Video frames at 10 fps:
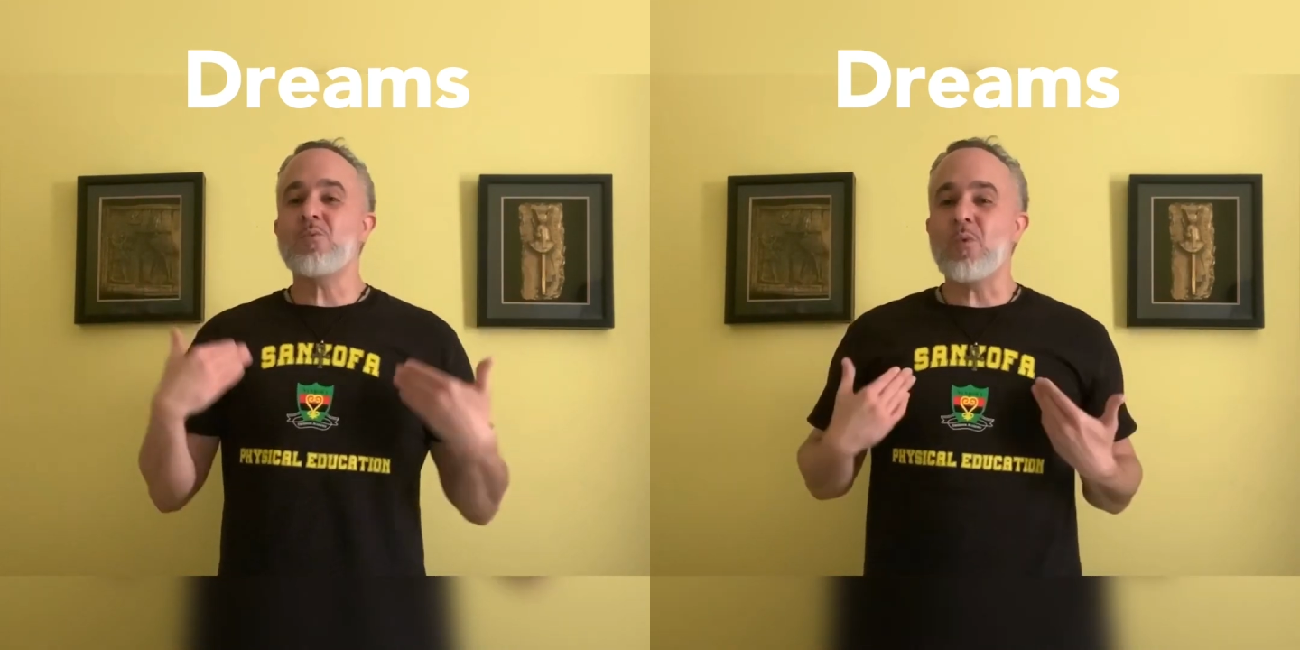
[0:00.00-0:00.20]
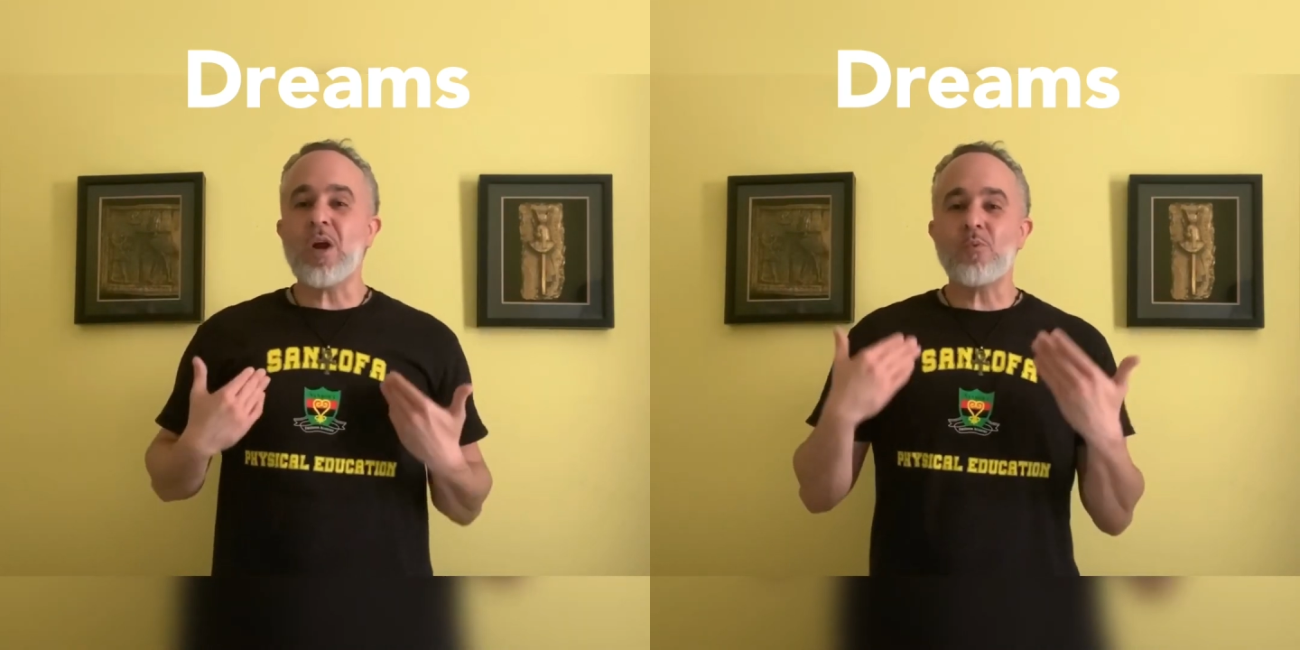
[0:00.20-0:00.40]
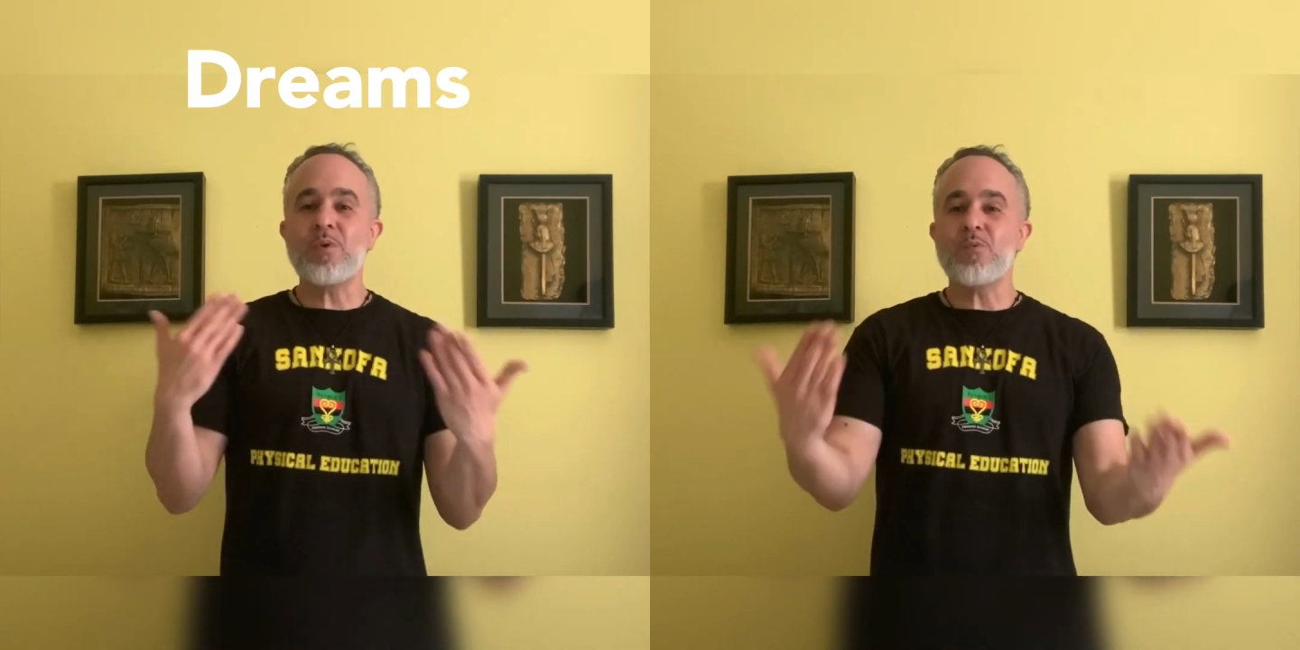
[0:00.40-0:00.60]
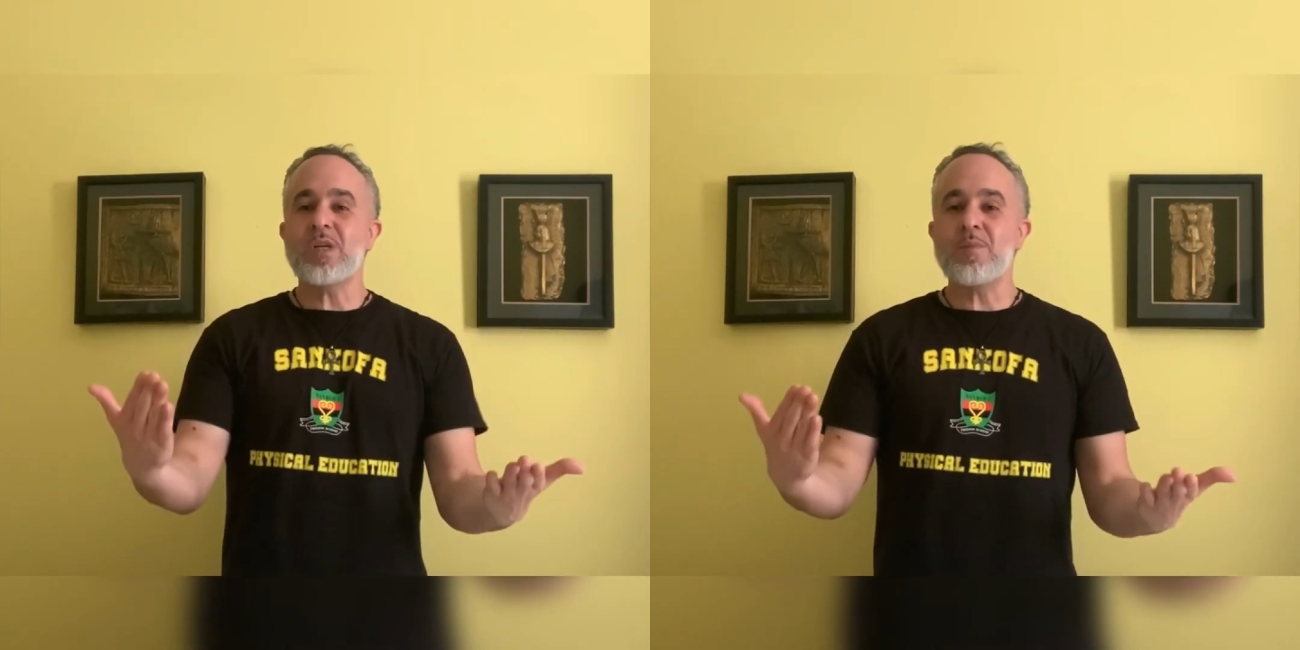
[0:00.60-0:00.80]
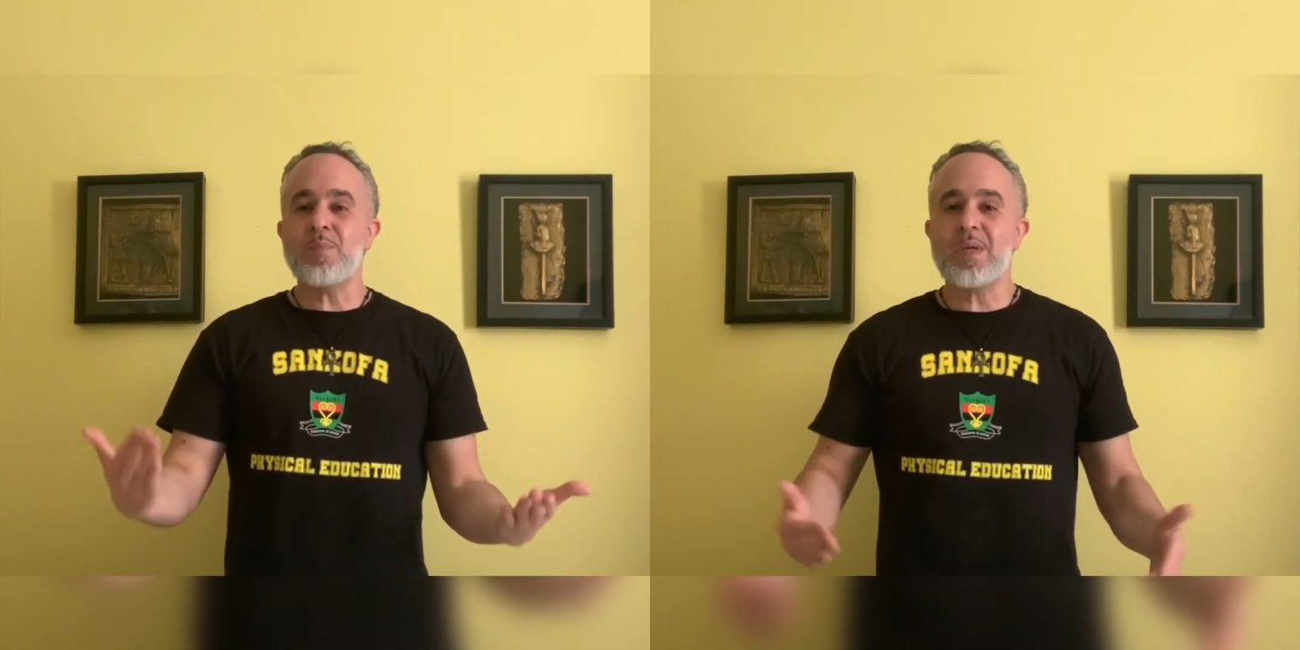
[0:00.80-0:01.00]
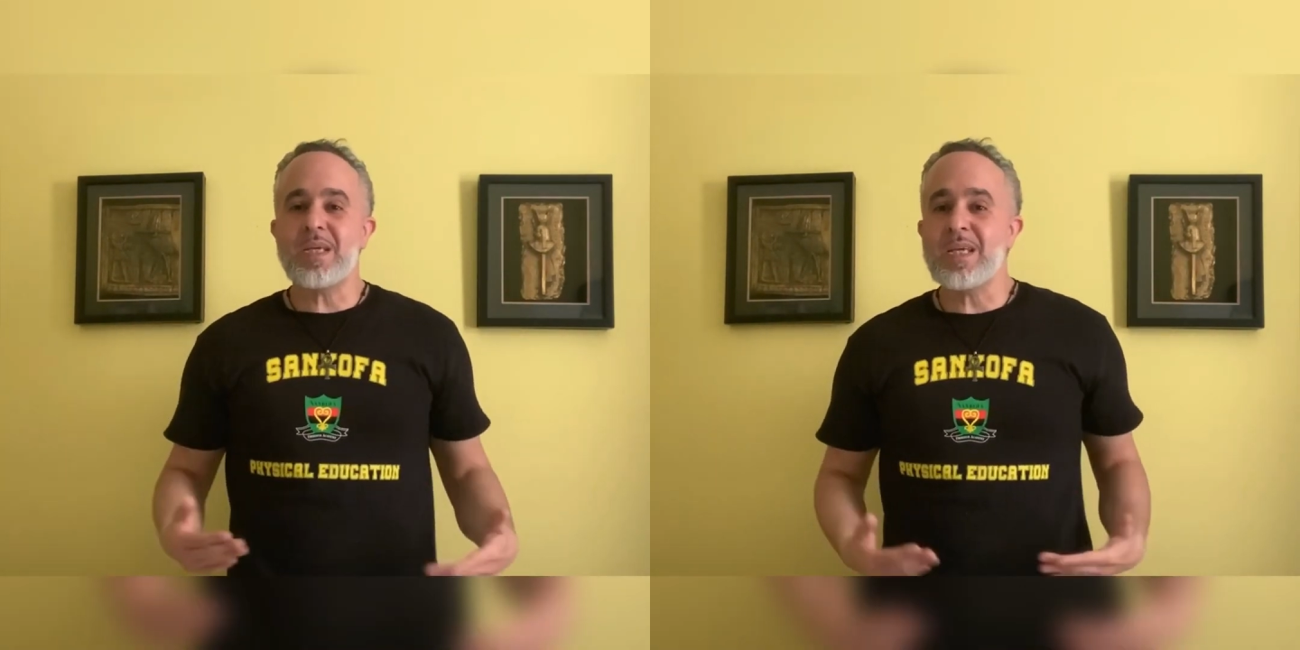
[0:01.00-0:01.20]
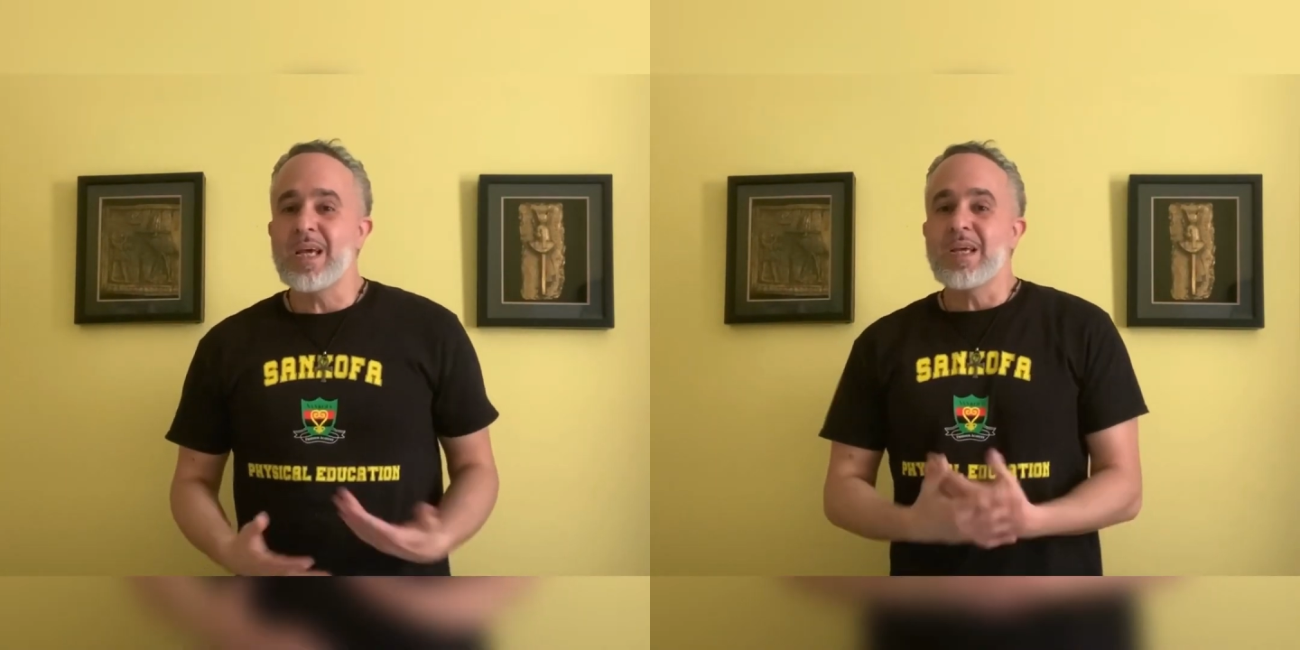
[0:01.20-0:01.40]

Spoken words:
where we want to be,